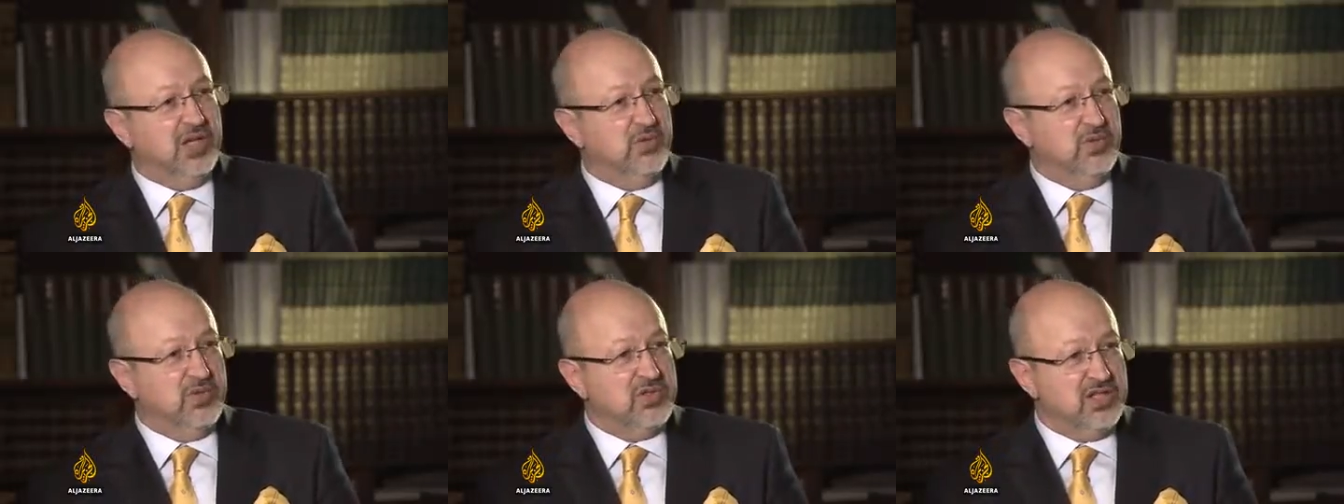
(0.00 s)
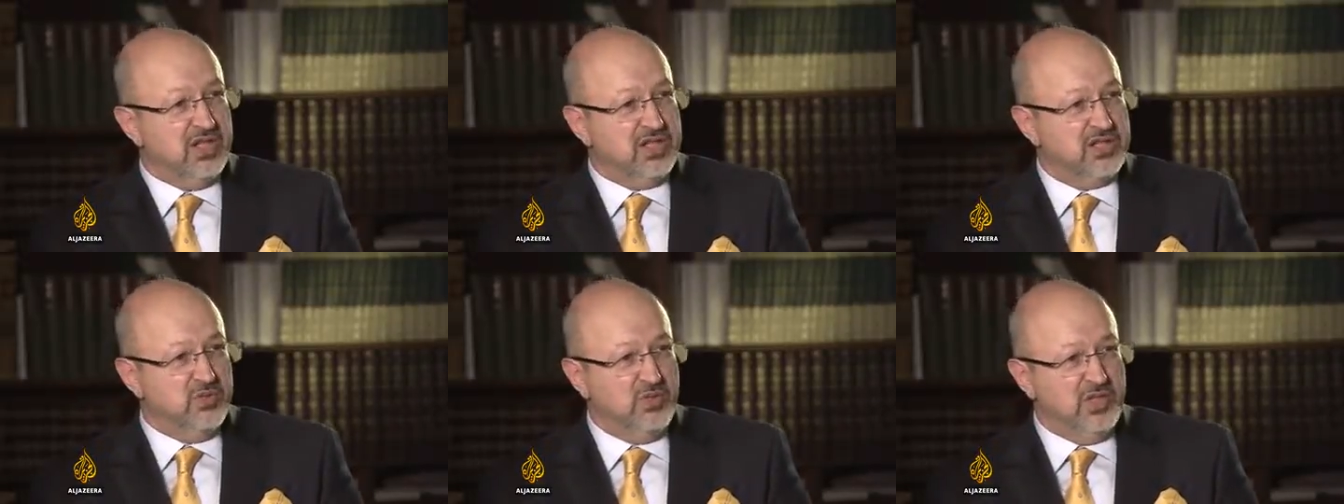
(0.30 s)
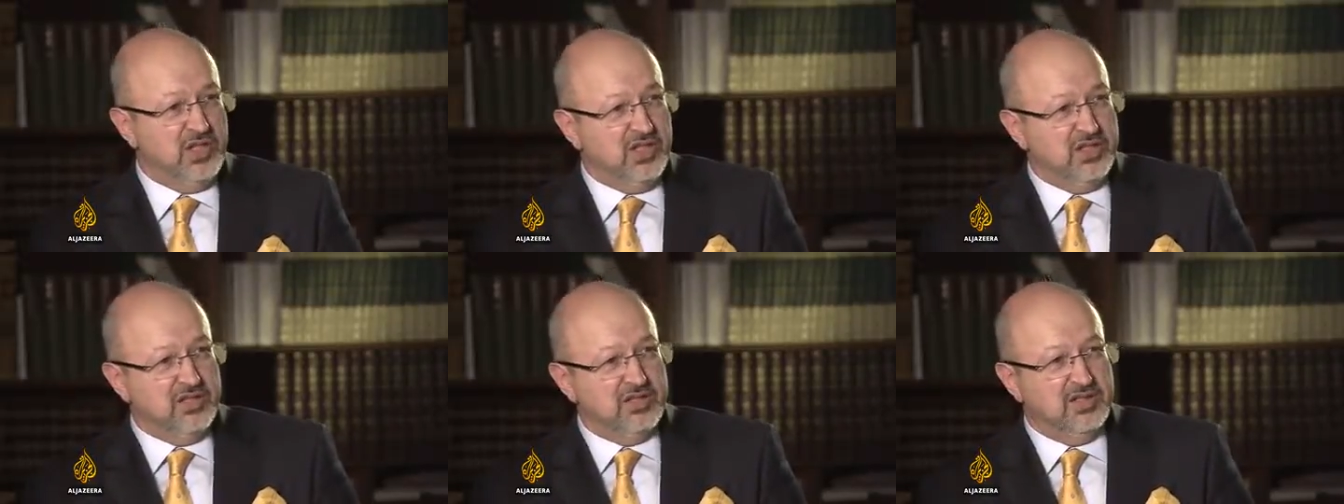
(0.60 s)
I was last
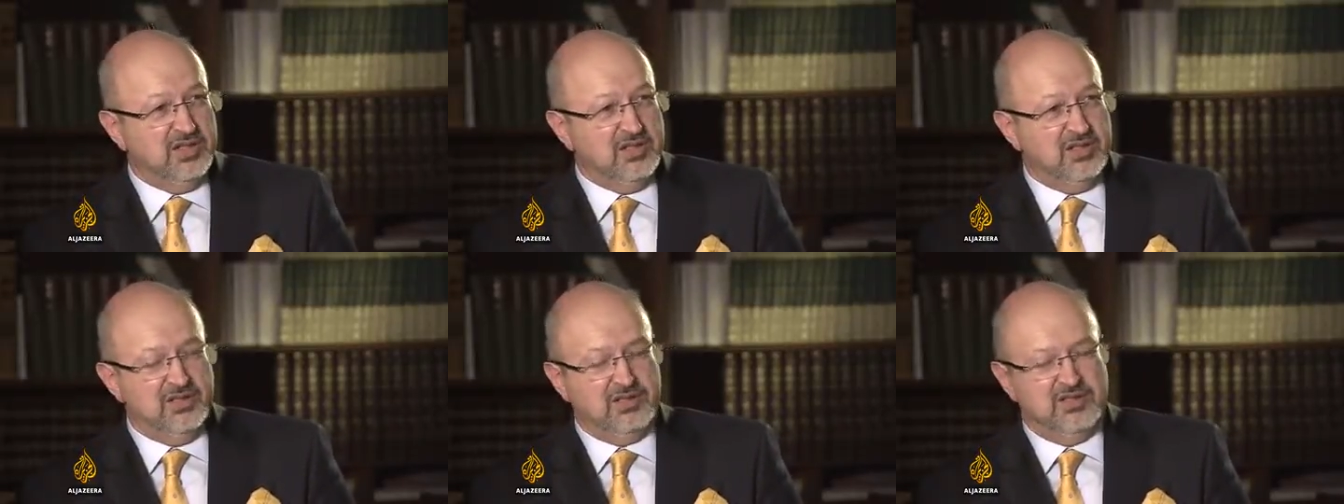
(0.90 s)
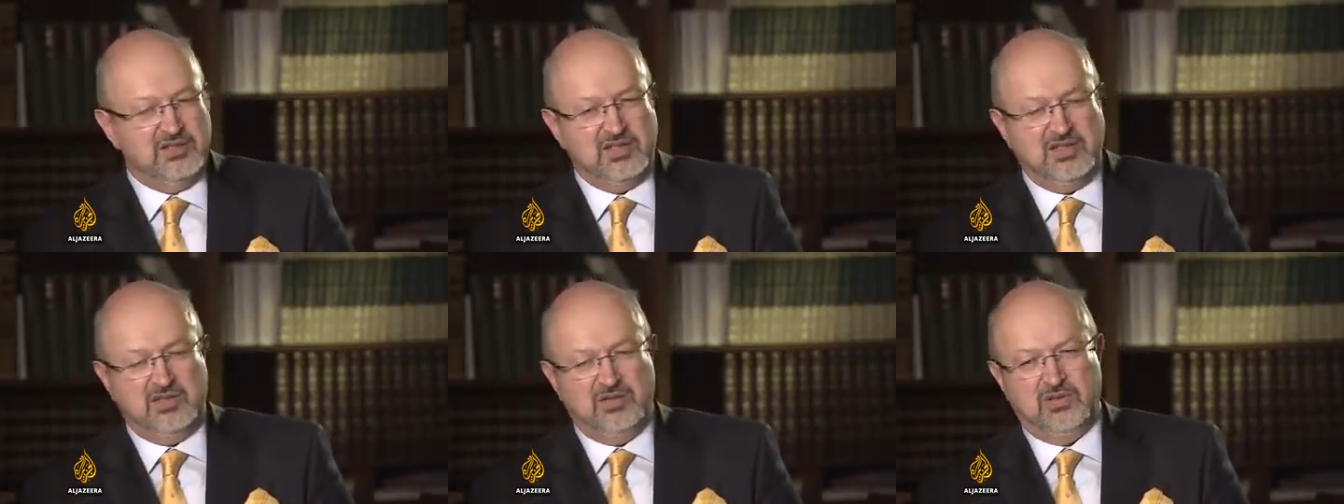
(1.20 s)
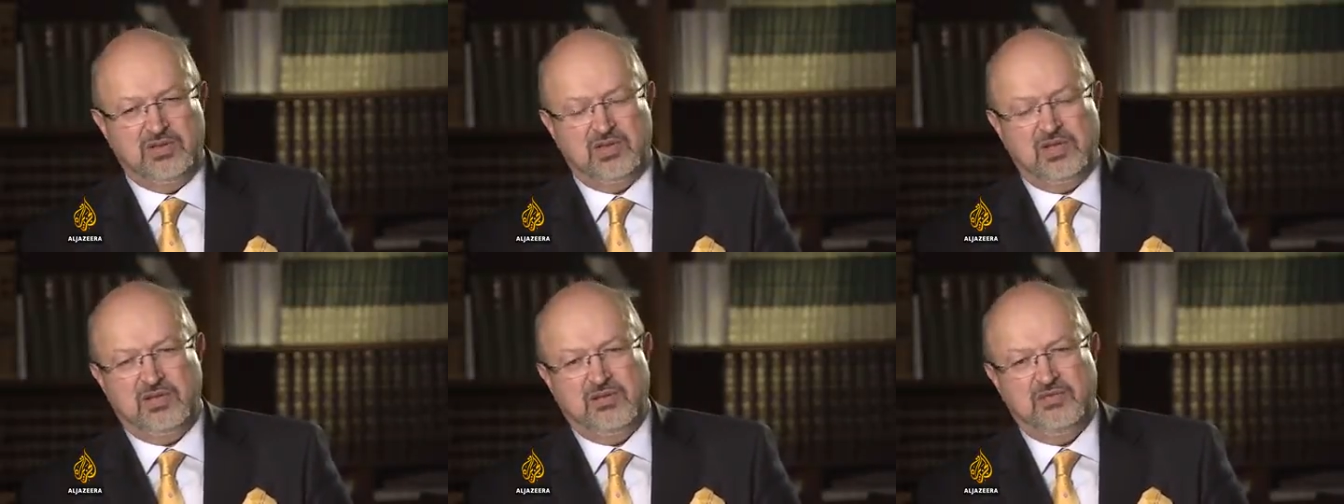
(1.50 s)
week at the
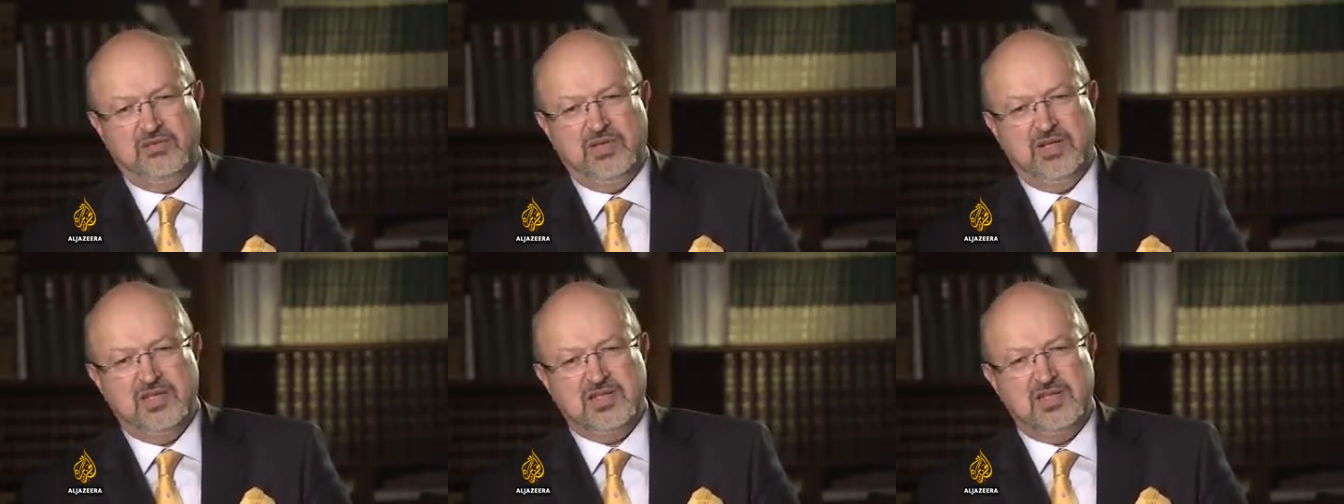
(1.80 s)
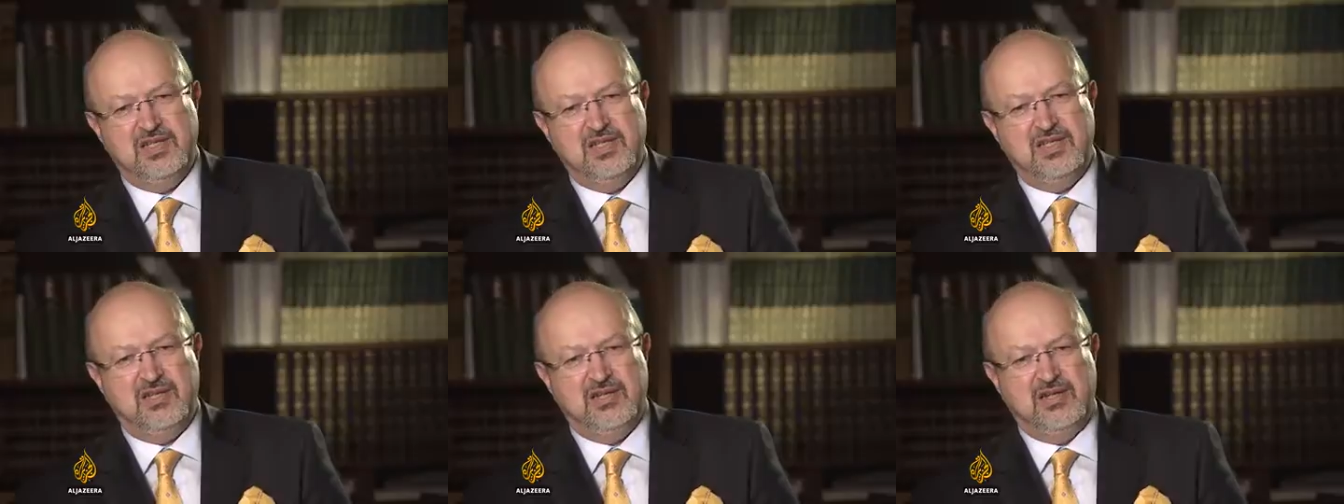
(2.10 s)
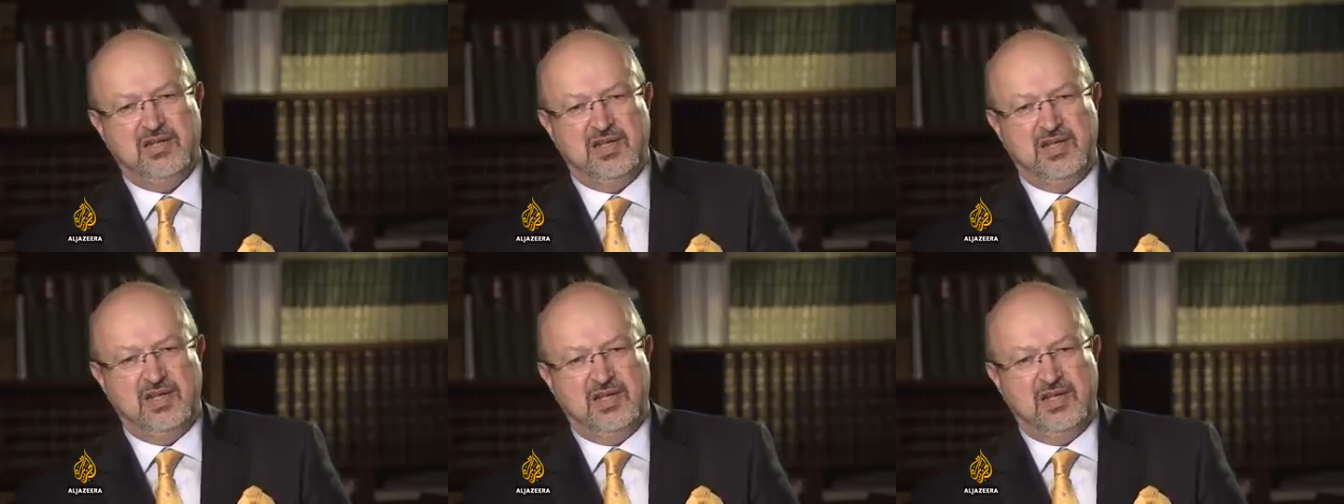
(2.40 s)
security conference there,